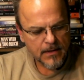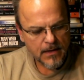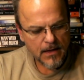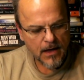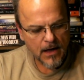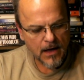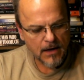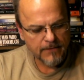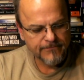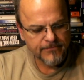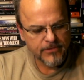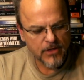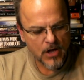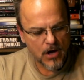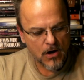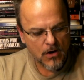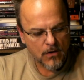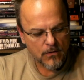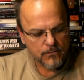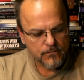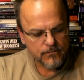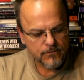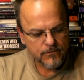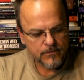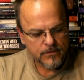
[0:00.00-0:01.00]
Of
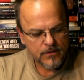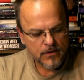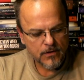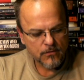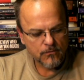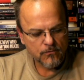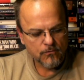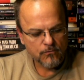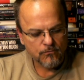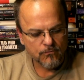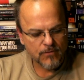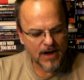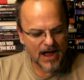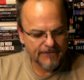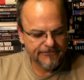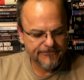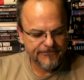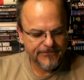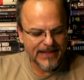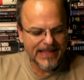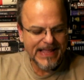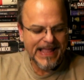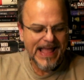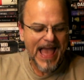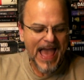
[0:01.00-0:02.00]
those,
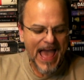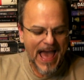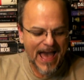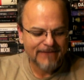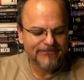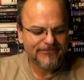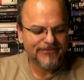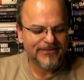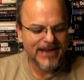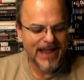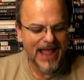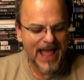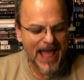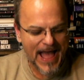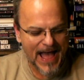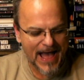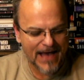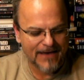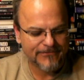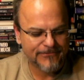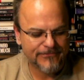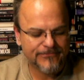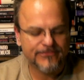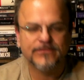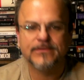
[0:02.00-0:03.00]
roughly half and
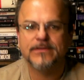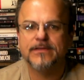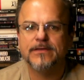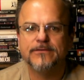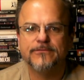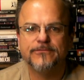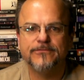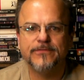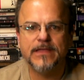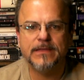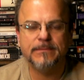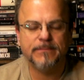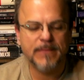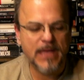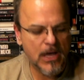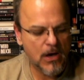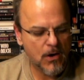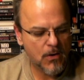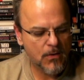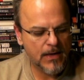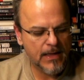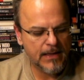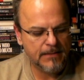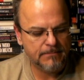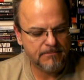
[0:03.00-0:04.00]
half,
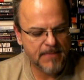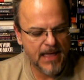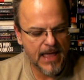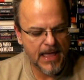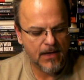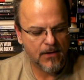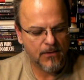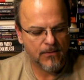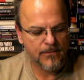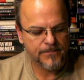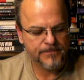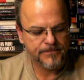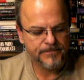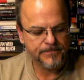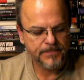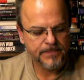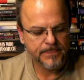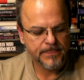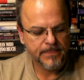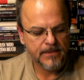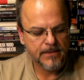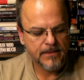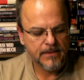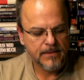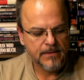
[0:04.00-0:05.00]
female and male.
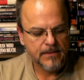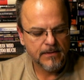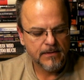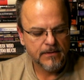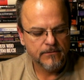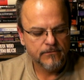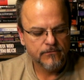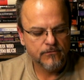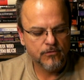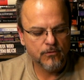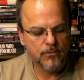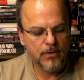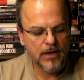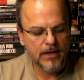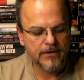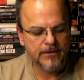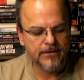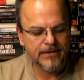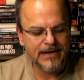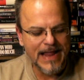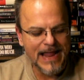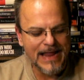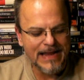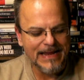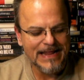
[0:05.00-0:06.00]

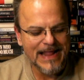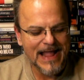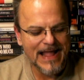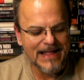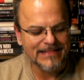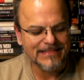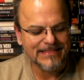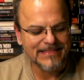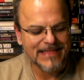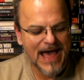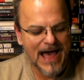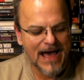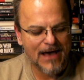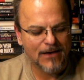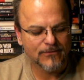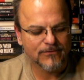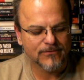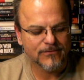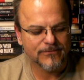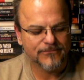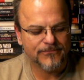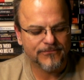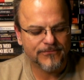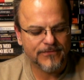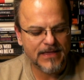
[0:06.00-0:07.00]

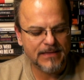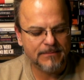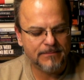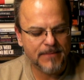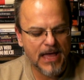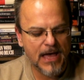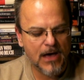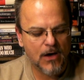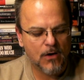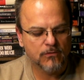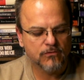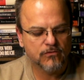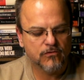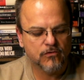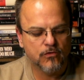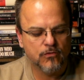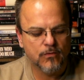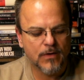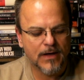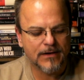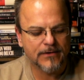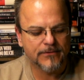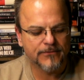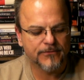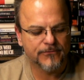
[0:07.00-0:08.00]
288,000 female,
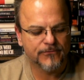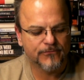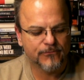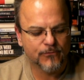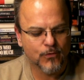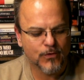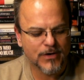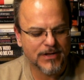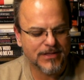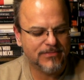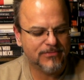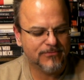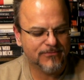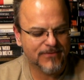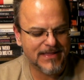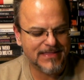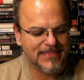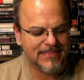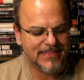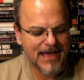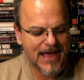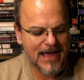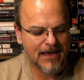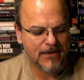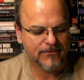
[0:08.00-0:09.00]

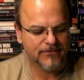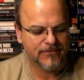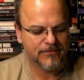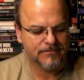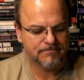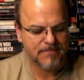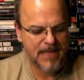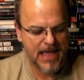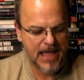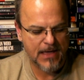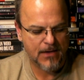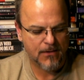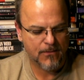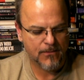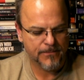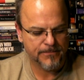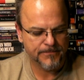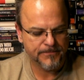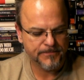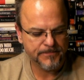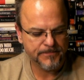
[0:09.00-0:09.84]
243,000 male.